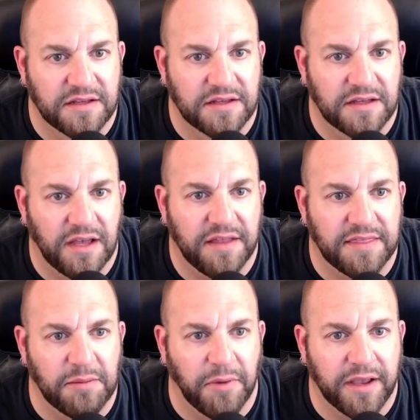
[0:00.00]
yeah,
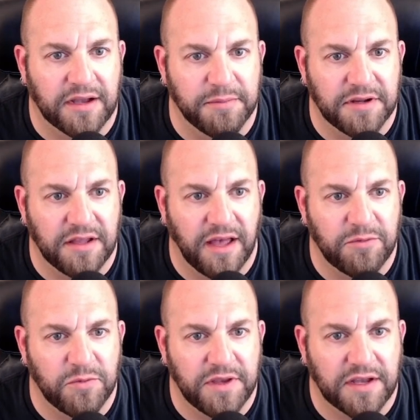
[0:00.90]
that might come into line
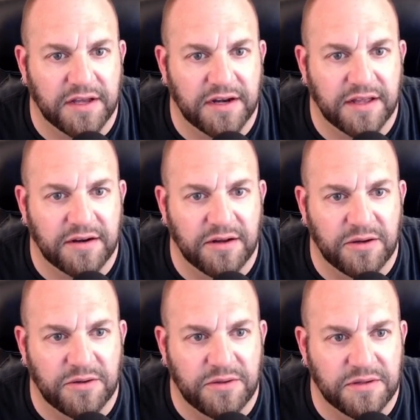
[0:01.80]
when we cut it. I don't
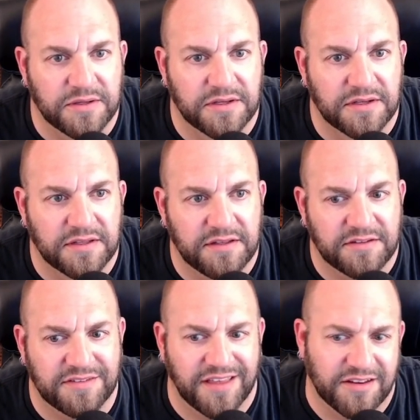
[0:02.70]
know. These
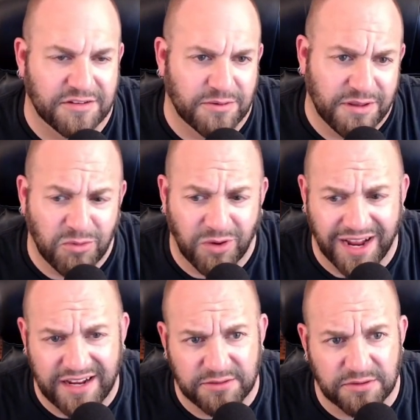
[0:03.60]
antennas are really more
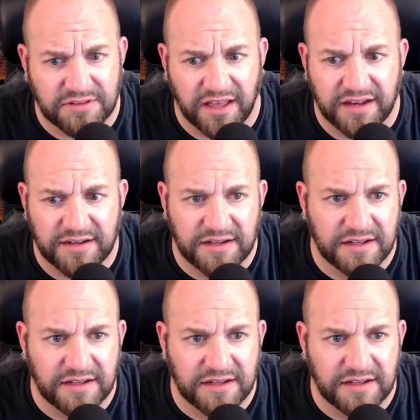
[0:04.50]
80 through 10.